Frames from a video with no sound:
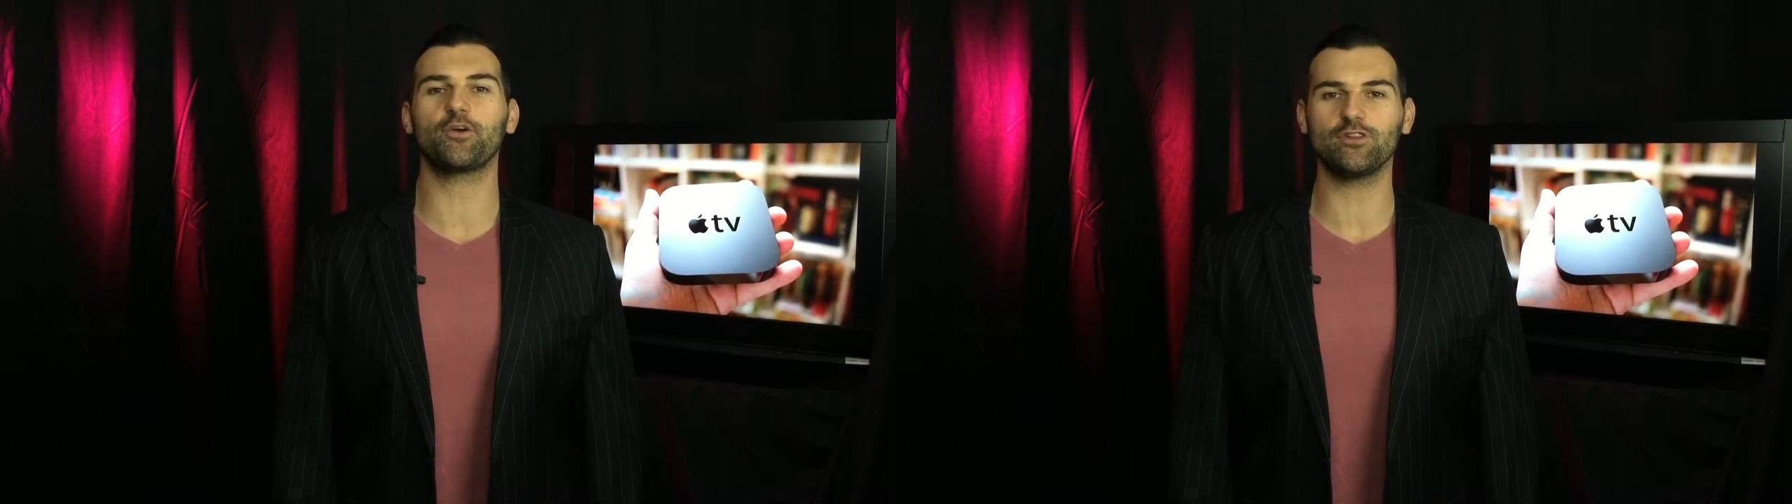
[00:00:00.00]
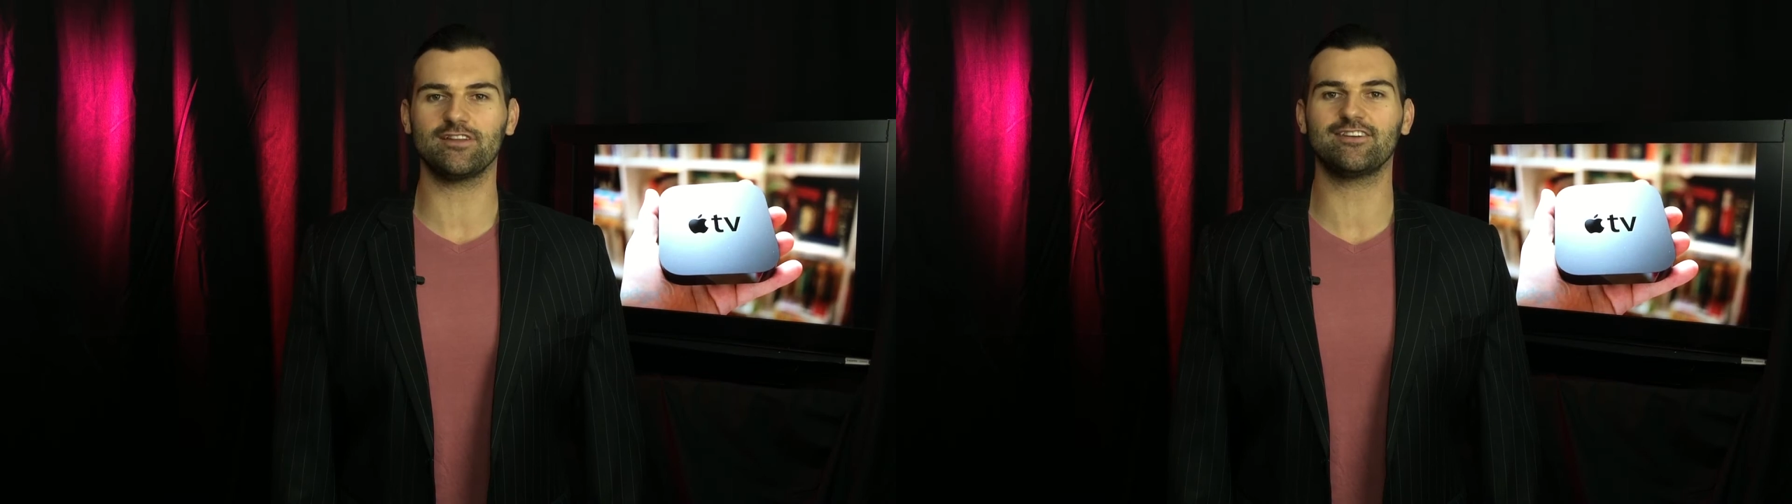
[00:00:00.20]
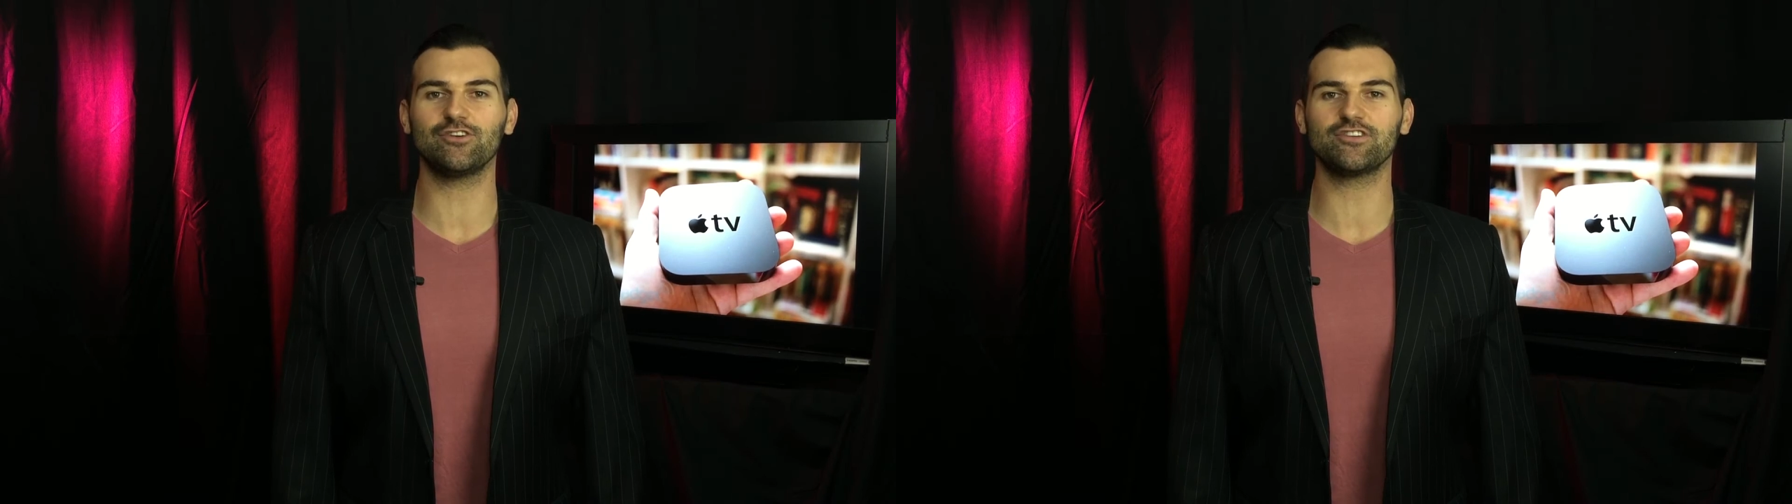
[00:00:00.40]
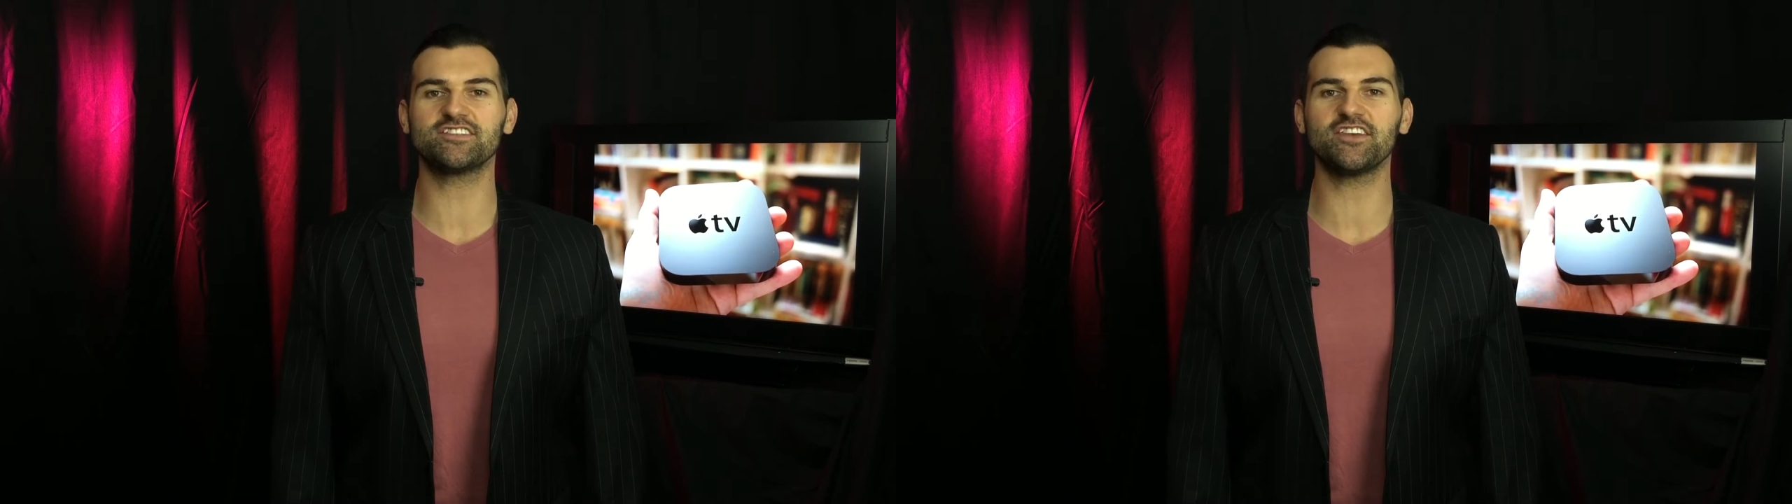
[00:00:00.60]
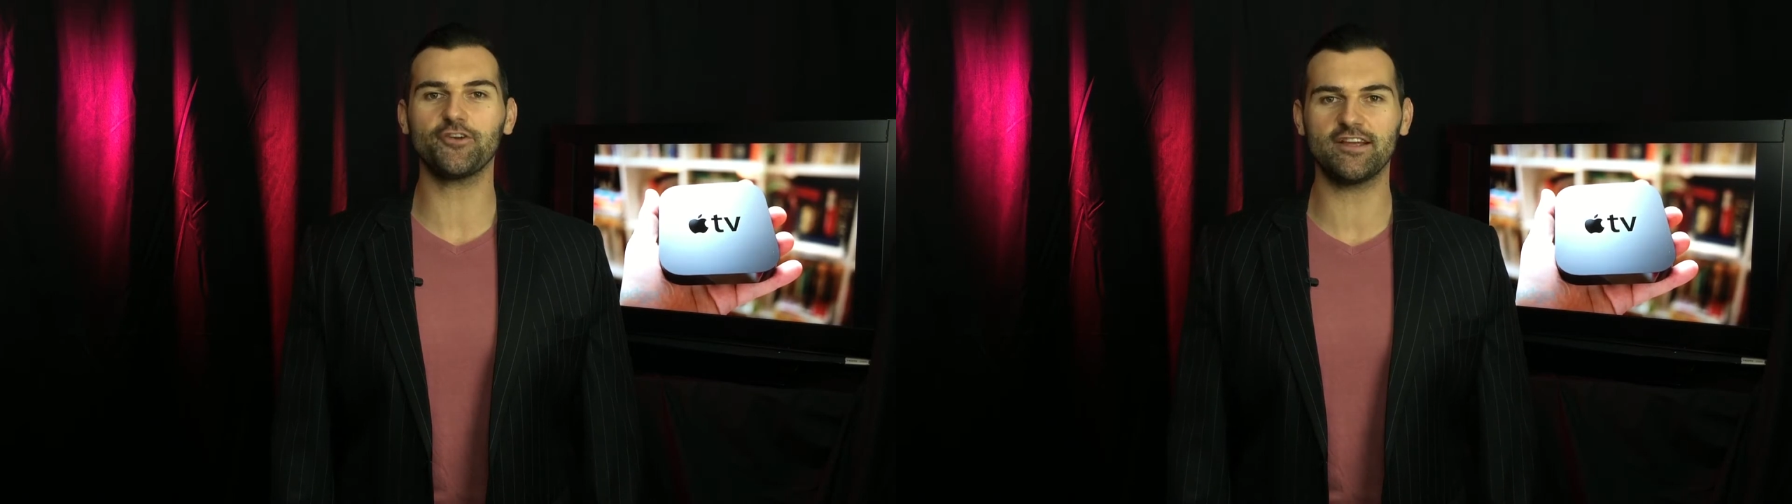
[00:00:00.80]
it will include
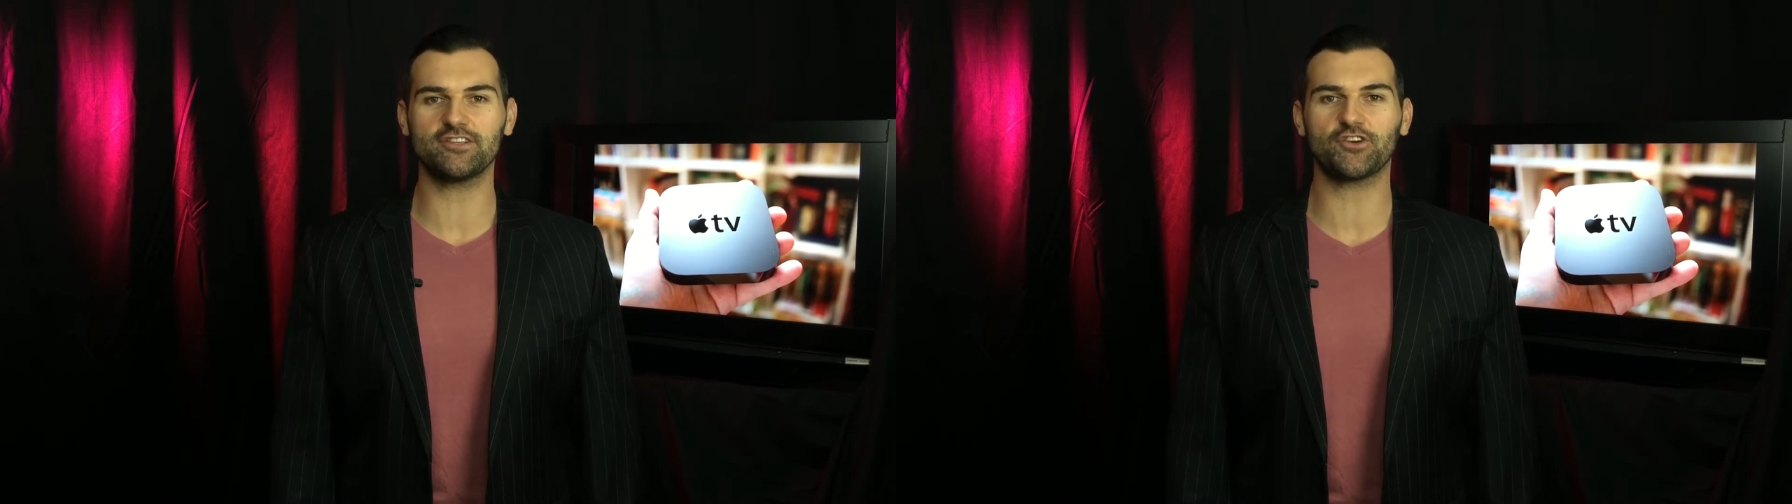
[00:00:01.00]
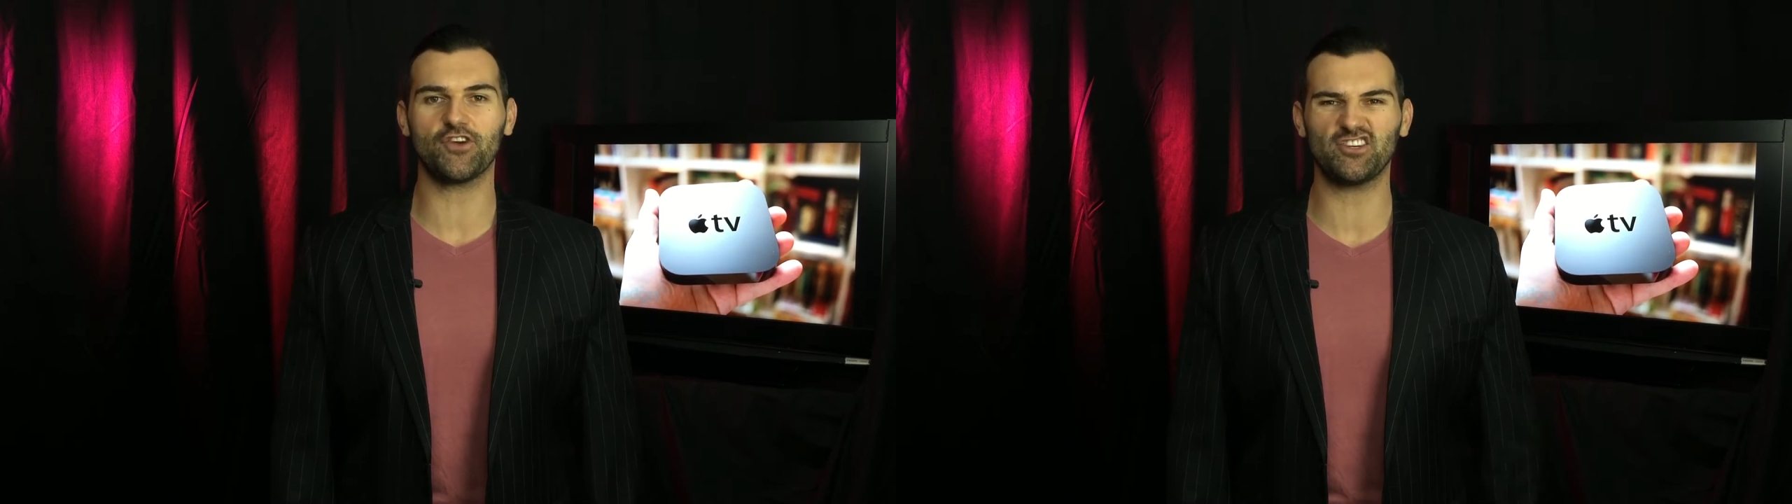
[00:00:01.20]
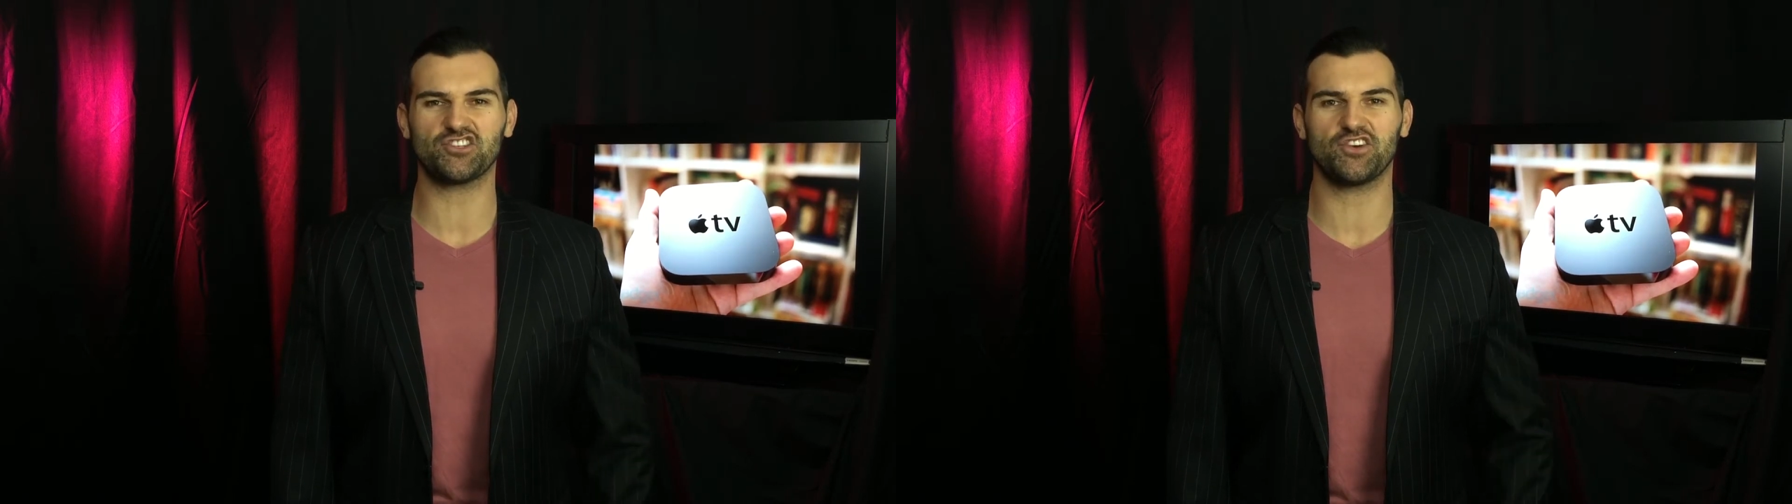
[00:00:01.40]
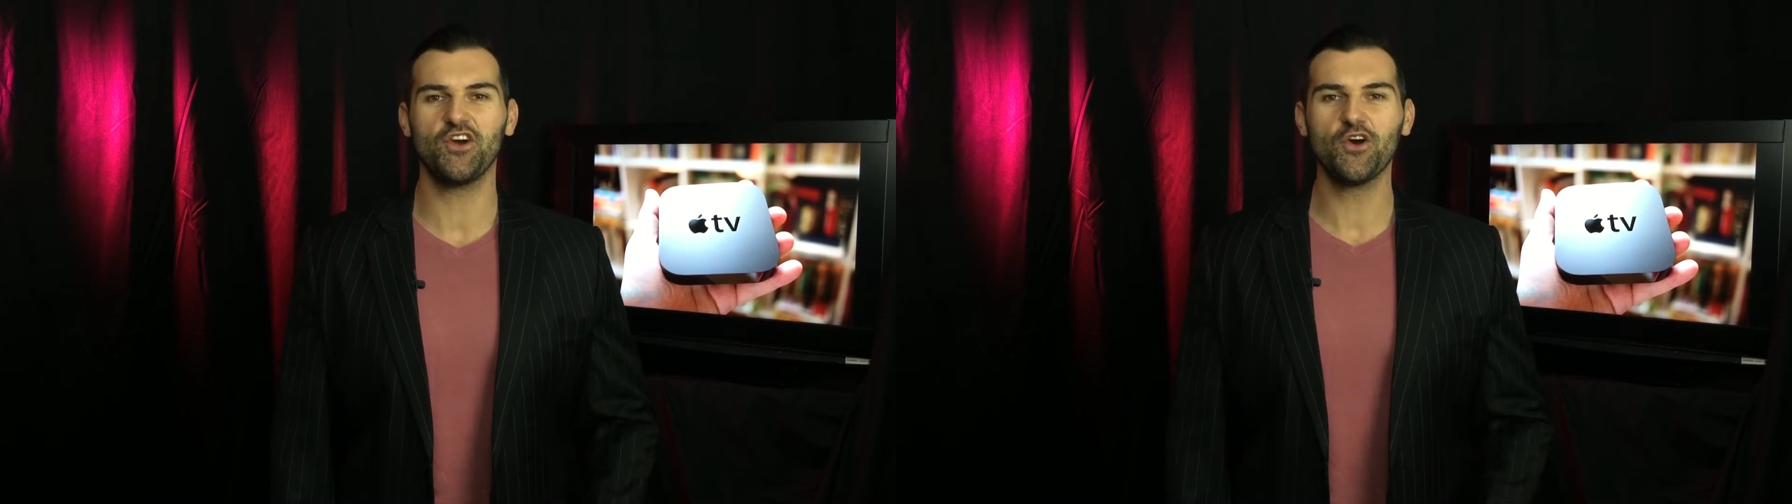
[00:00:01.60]
Siri integration,